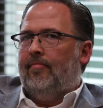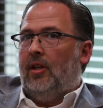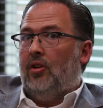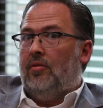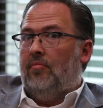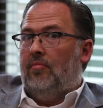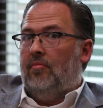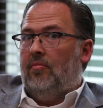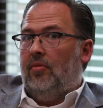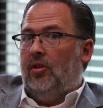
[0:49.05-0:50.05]

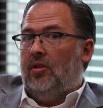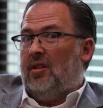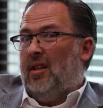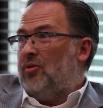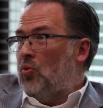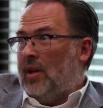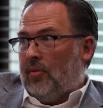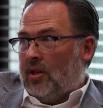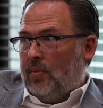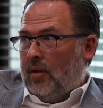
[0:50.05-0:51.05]
could sleep 20
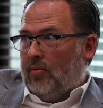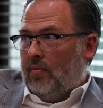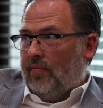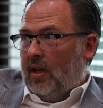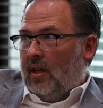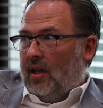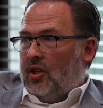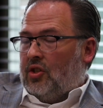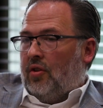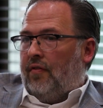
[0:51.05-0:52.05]
plus people.
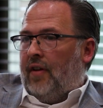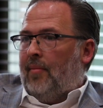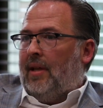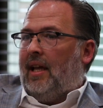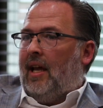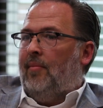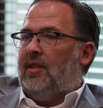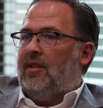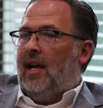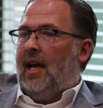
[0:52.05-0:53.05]
So the family came
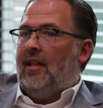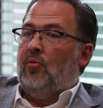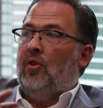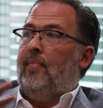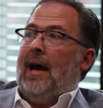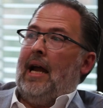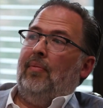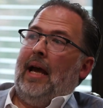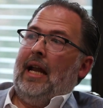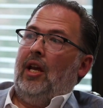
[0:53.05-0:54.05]
and stayed. They were on the back
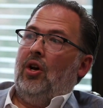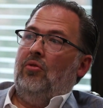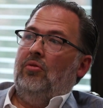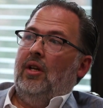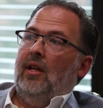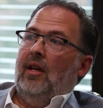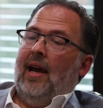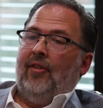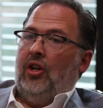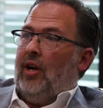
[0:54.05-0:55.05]
patio,
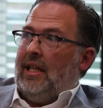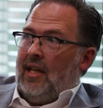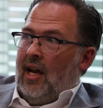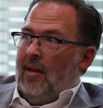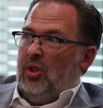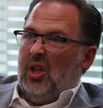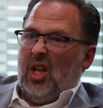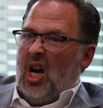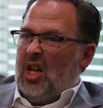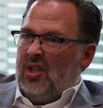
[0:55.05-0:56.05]
having a great time, cooking
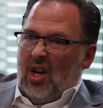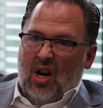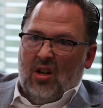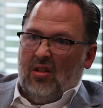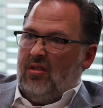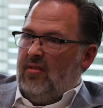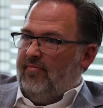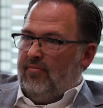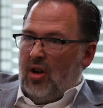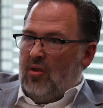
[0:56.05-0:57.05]
hot dogs,
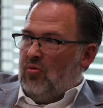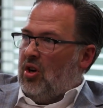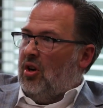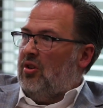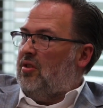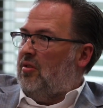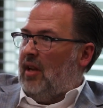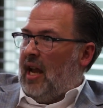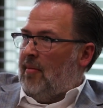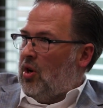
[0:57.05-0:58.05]
bratwurst,
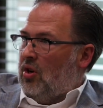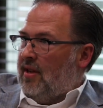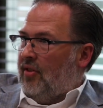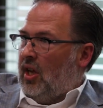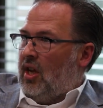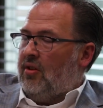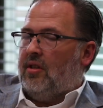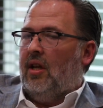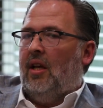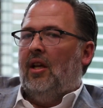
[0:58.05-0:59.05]
hamburgers, everything
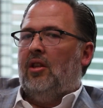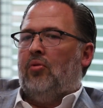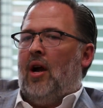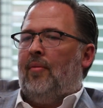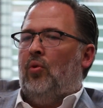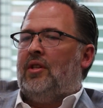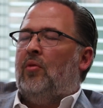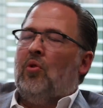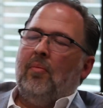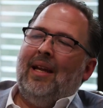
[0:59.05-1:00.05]
else. The problem was
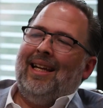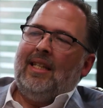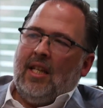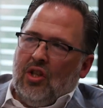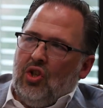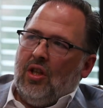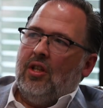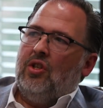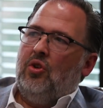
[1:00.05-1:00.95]
they weren't paying attention